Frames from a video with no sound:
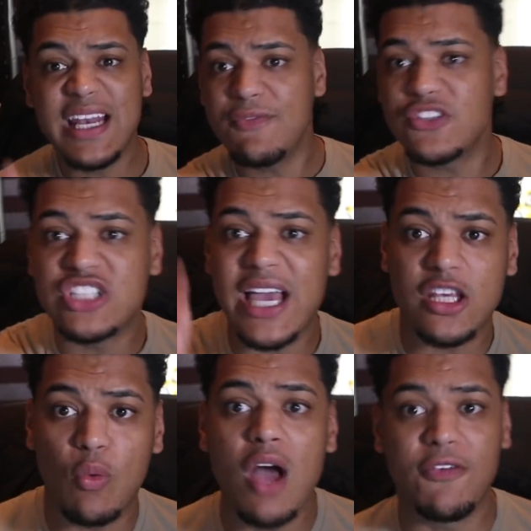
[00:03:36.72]
can even shag
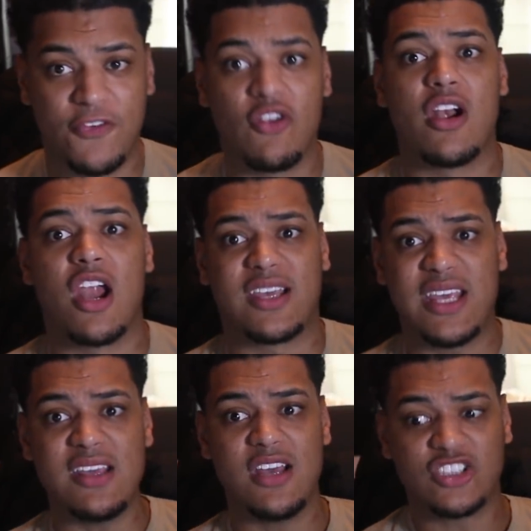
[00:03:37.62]
your wife if you're
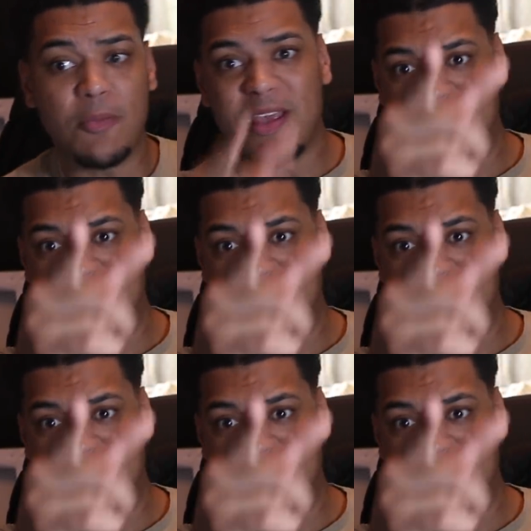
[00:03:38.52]
unlucky. So be